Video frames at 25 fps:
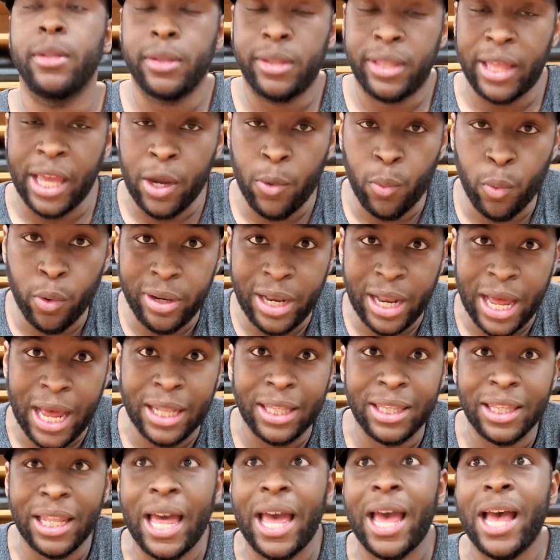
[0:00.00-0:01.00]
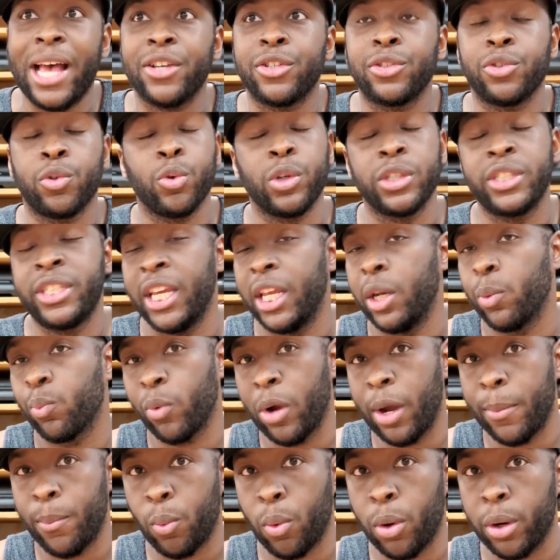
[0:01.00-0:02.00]
They will not last through a
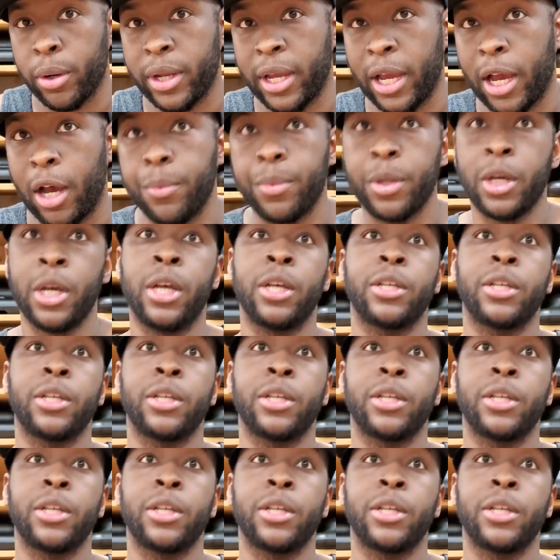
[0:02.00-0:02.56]
10-rep workout.